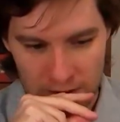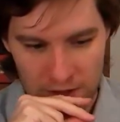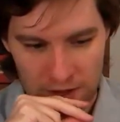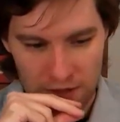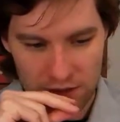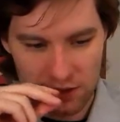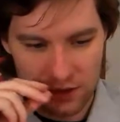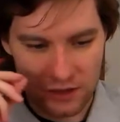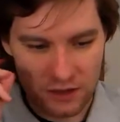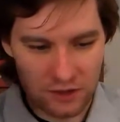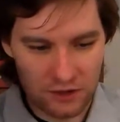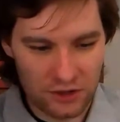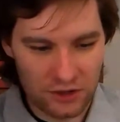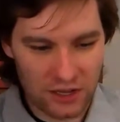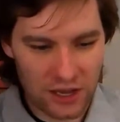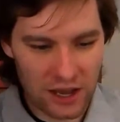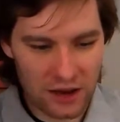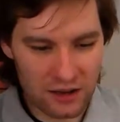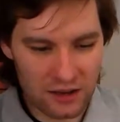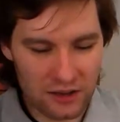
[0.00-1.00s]
you
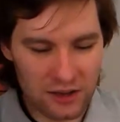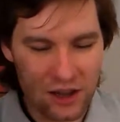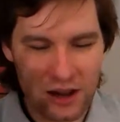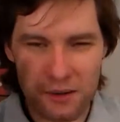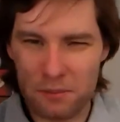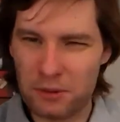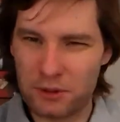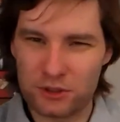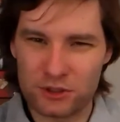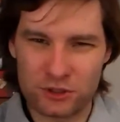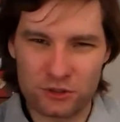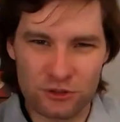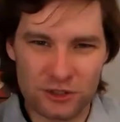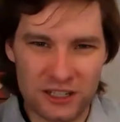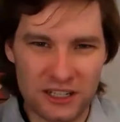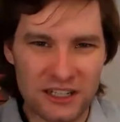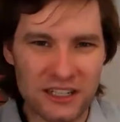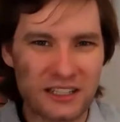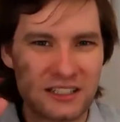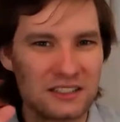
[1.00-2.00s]
got to build a
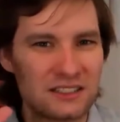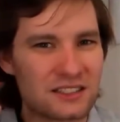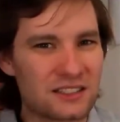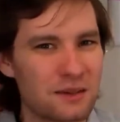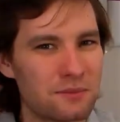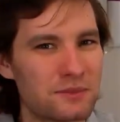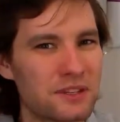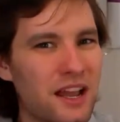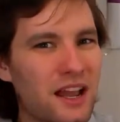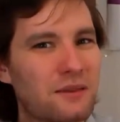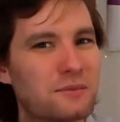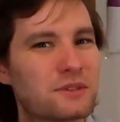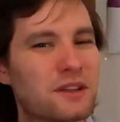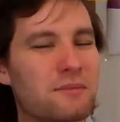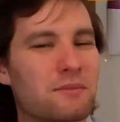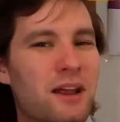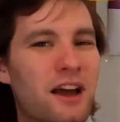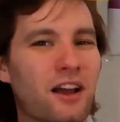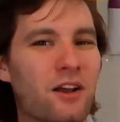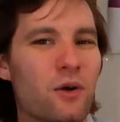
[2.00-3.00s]
grid, and sometimes I'm
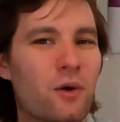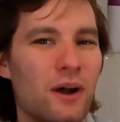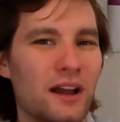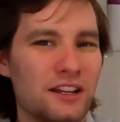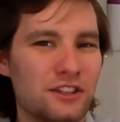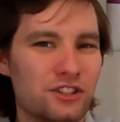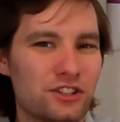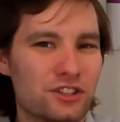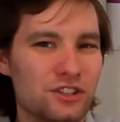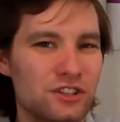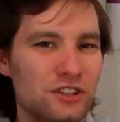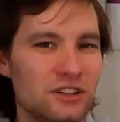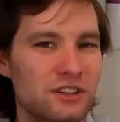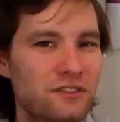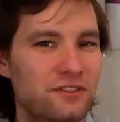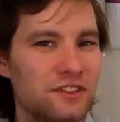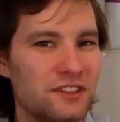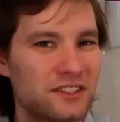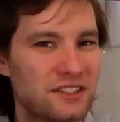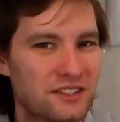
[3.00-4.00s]
not quite sure if
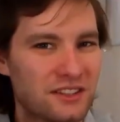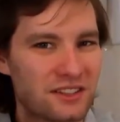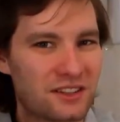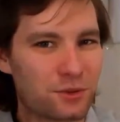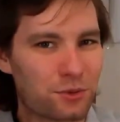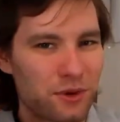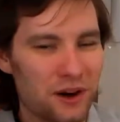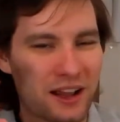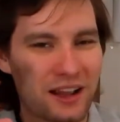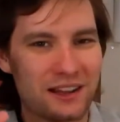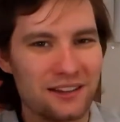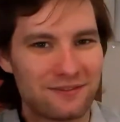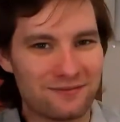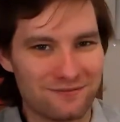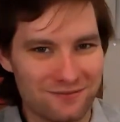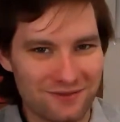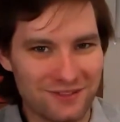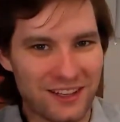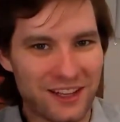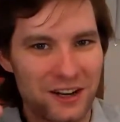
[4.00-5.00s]
this is the right
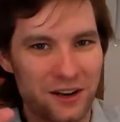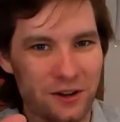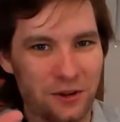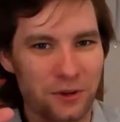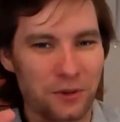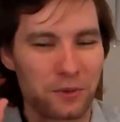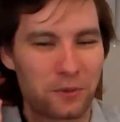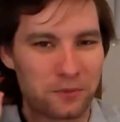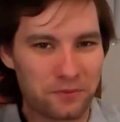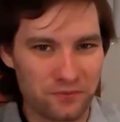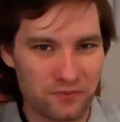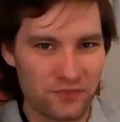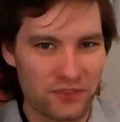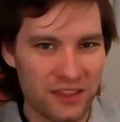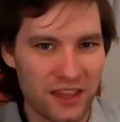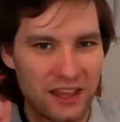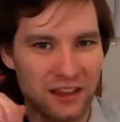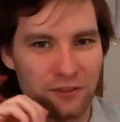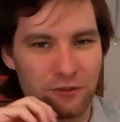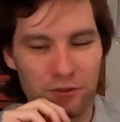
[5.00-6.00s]

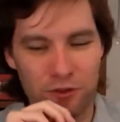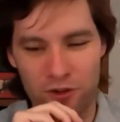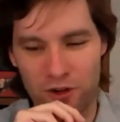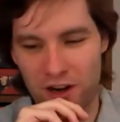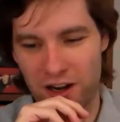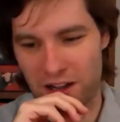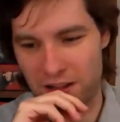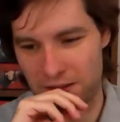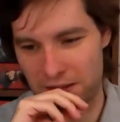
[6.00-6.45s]
thing for it.